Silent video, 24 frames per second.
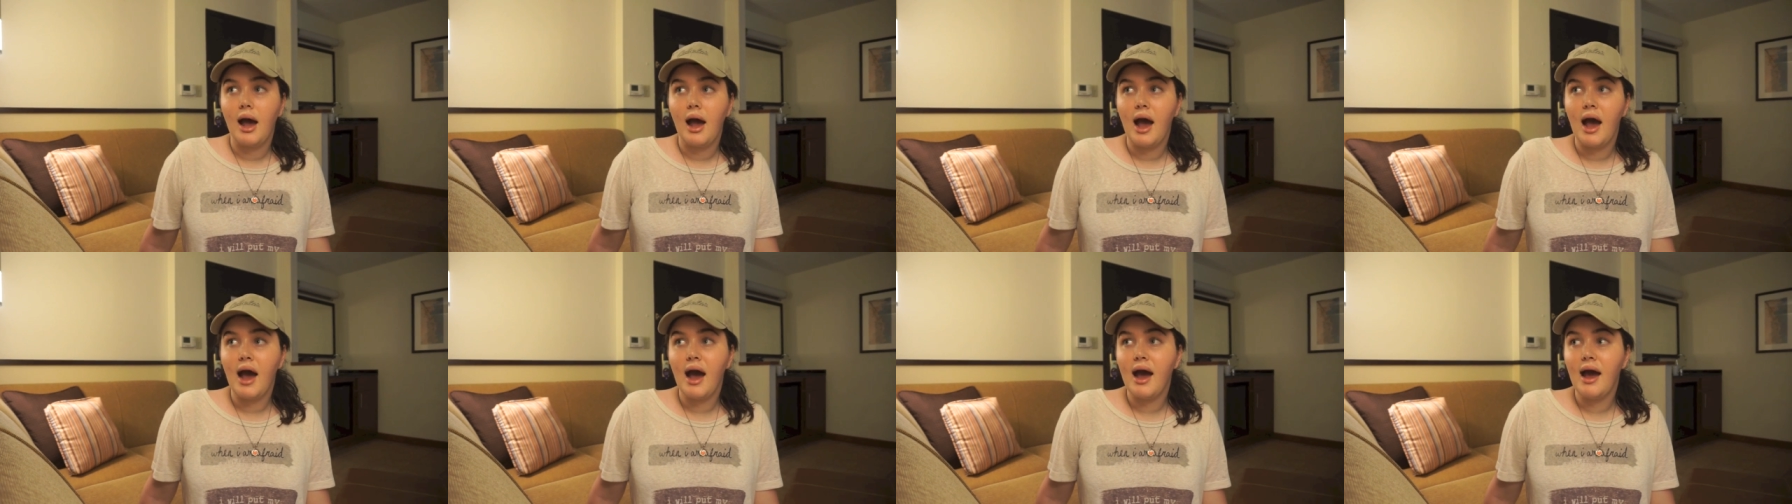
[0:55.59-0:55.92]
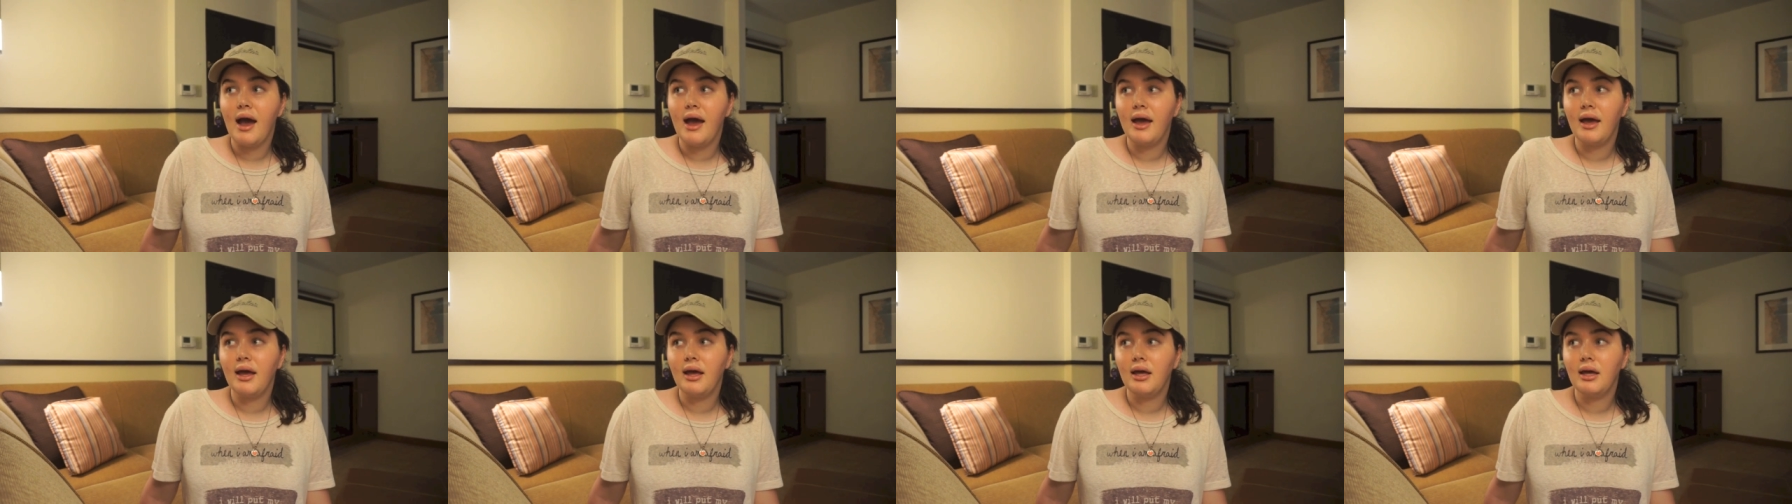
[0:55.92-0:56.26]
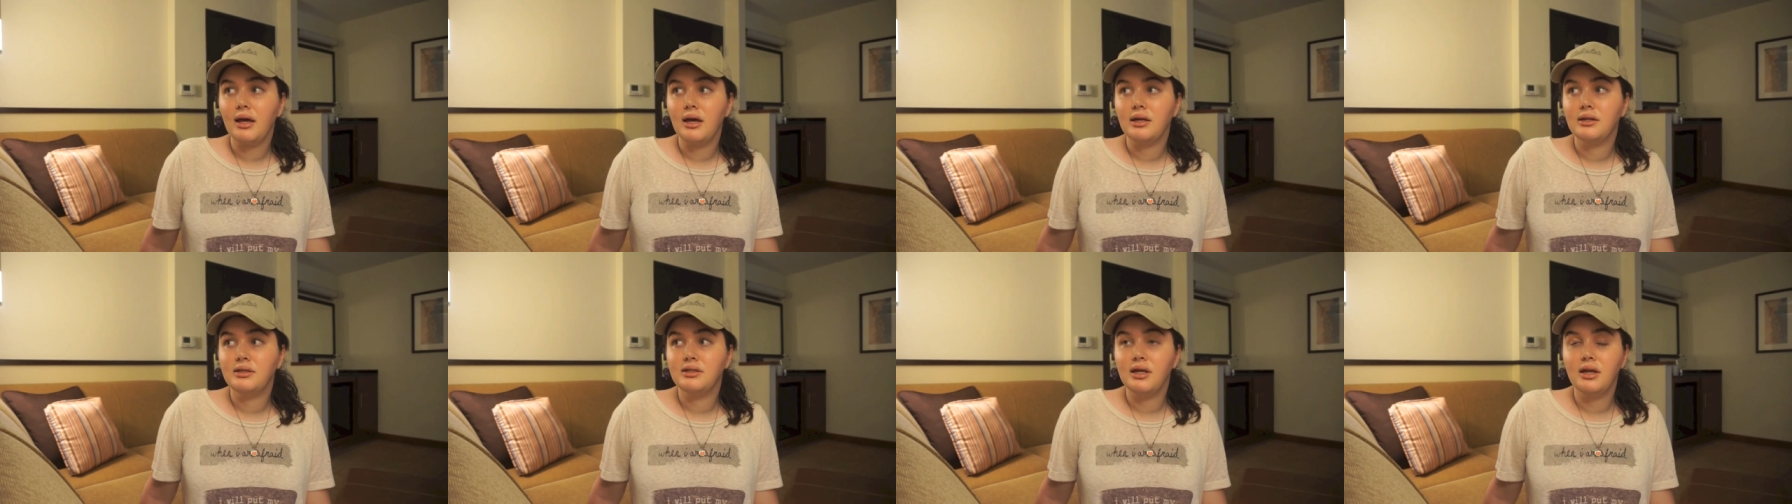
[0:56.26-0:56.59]

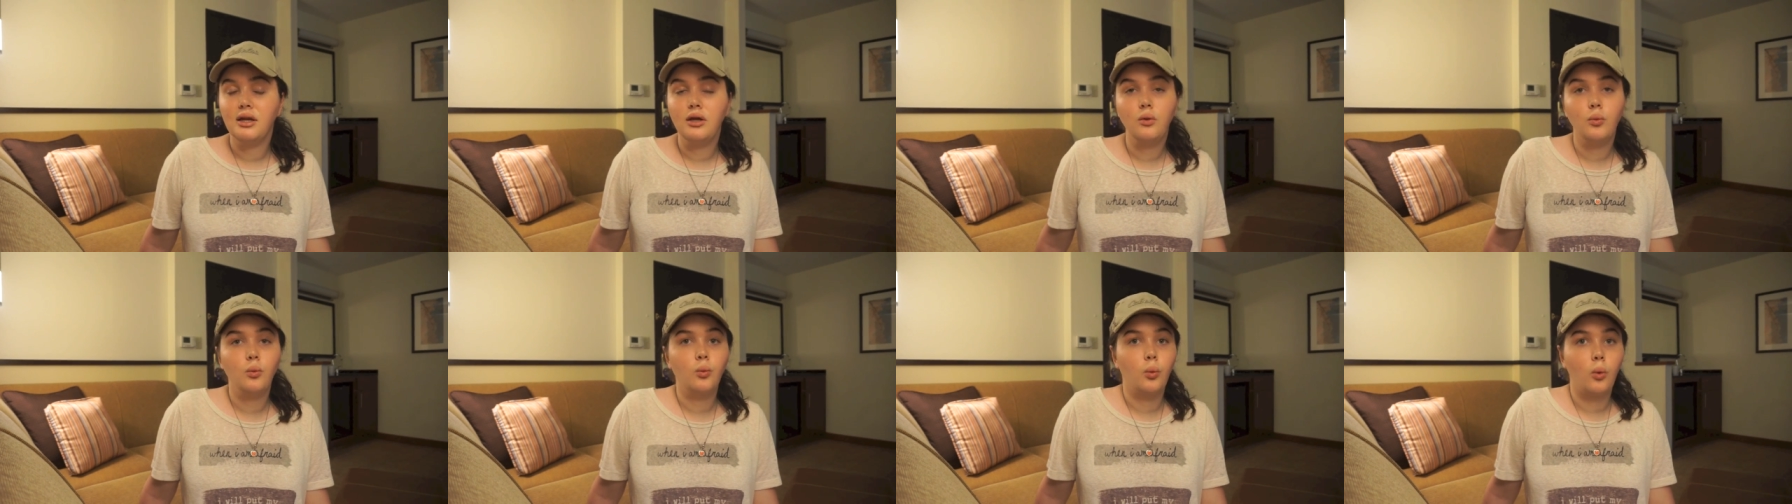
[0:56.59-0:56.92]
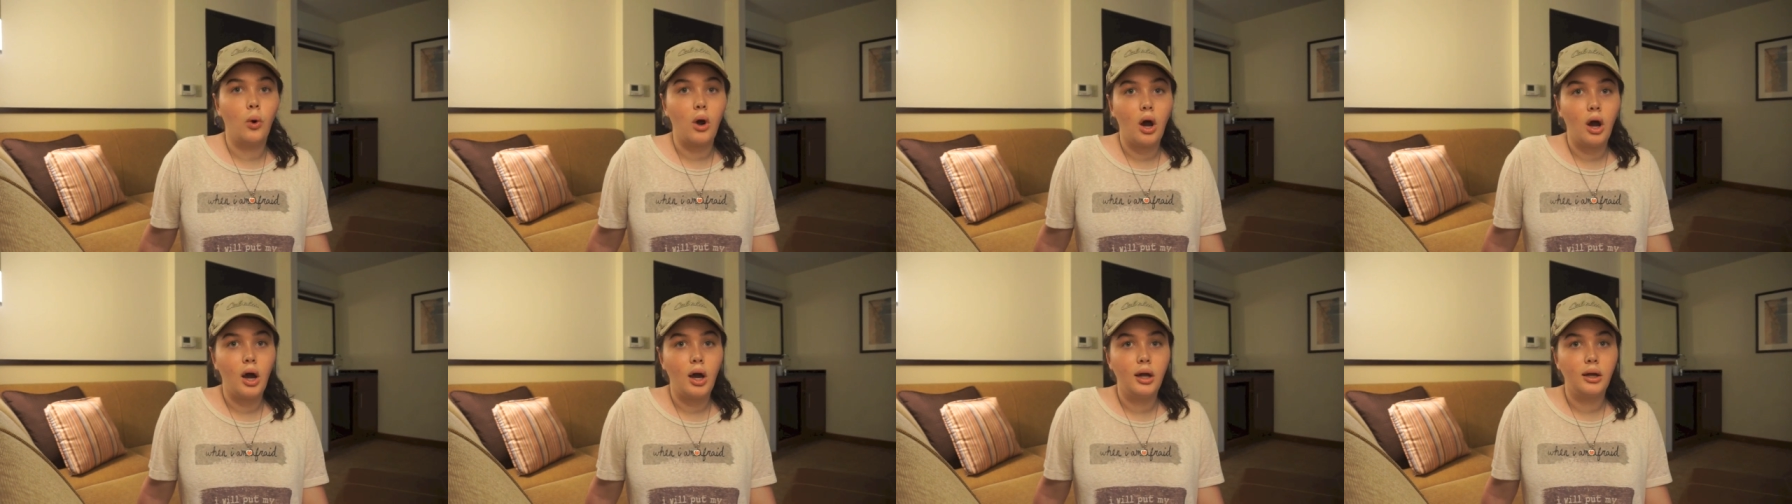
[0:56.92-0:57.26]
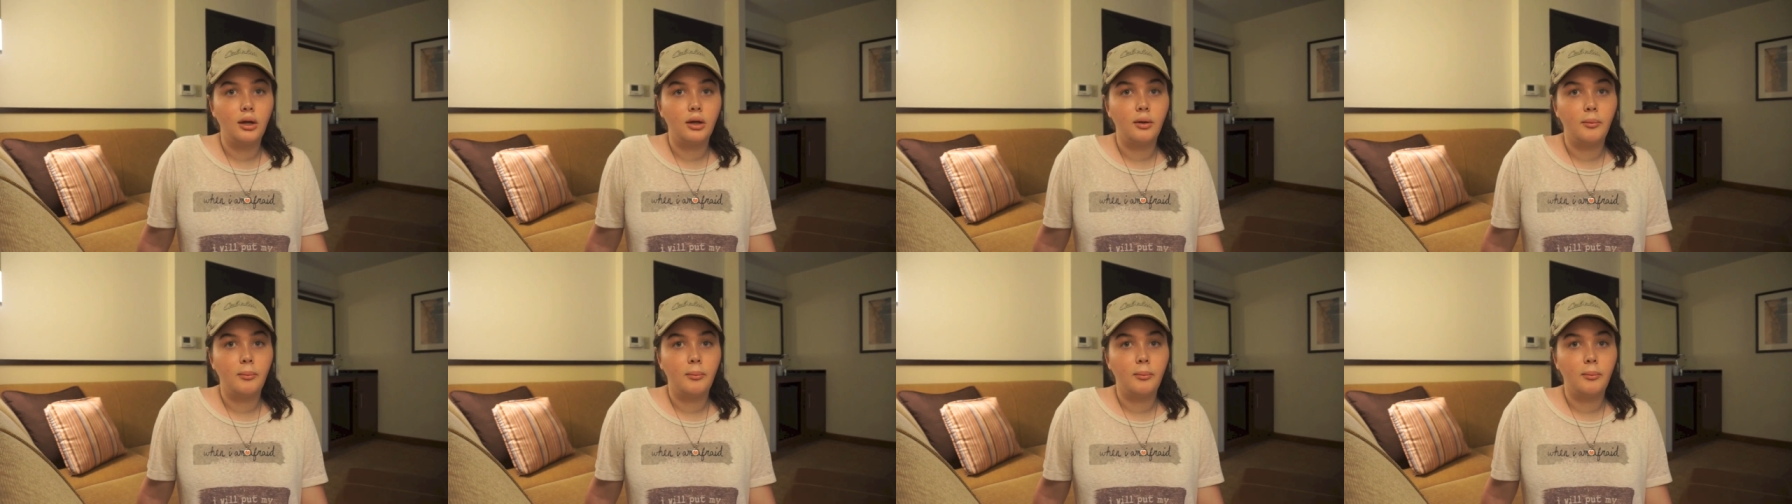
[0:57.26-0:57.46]
I didn't want